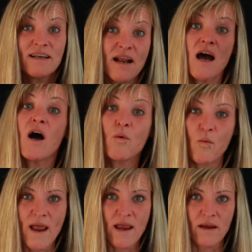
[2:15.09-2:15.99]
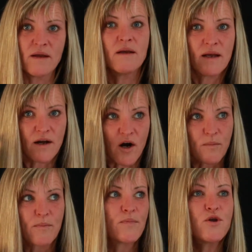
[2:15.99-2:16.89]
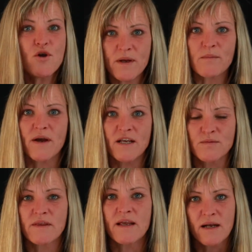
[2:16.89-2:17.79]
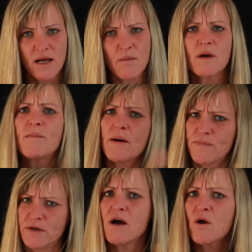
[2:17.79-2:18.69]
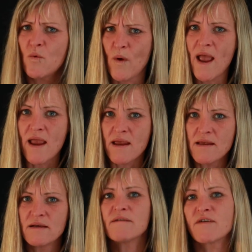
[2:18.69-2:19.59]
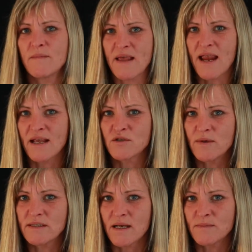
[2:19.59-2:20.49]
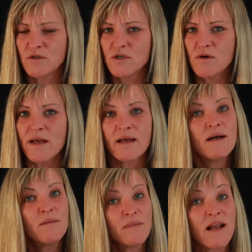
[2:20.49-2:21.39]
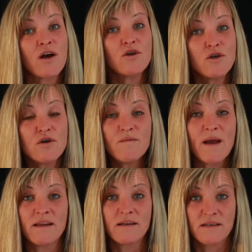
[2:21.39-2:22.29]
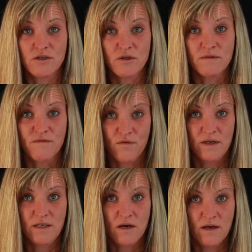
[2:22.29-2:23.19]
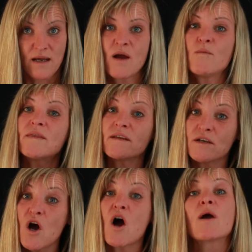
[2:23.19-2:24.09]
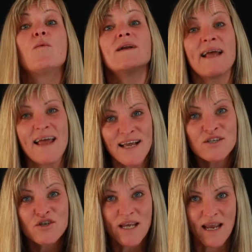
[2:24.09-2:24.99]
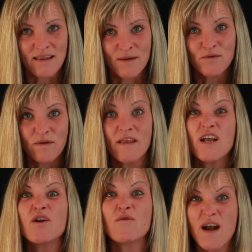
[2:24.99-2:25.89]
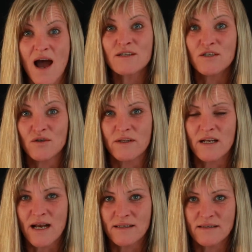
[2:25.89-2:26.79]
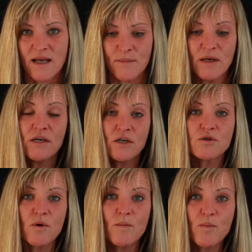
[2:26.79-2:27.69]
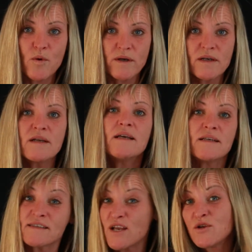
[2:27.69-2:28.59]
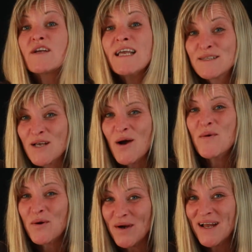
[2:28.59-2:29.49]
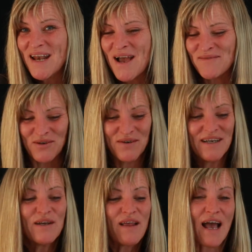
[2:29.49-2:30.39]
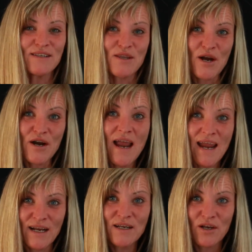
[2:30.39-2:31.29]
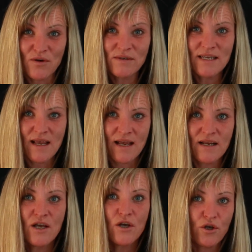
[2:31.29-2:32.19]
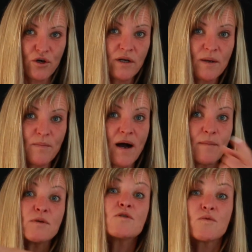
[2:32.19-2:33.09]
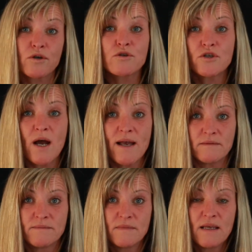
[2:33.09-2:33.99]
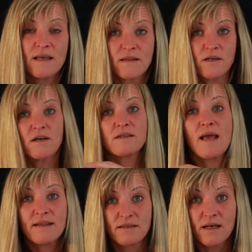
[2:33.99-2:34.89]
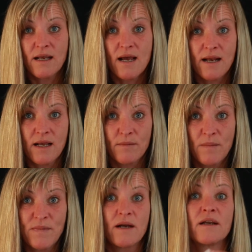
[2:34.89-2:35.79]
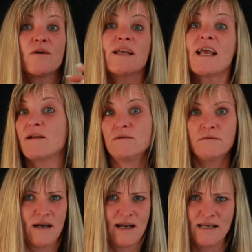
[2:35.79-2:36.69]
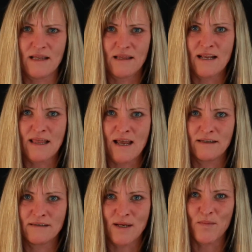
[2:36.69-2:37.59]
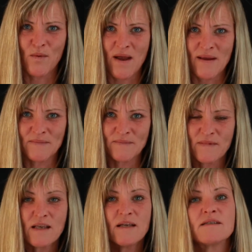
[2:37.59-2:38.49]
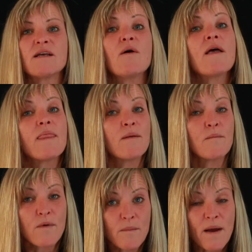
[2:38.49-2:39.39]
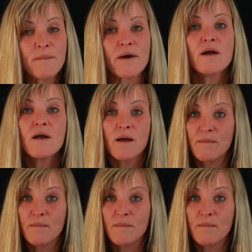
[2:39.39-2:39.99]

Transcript: not away. In our human brains, we're thinking, I want to pop the dog away from the hand so he stops chewing. But now you've made the decision for the dog. I want to educate them so that they know not to do it the next time. So important, set your kids up or what have you. As their hand goes in, you're going to pop towards your child. The dog's head's going to kind of come up there and go again, ooh, I didn't like that, and step away. So remember,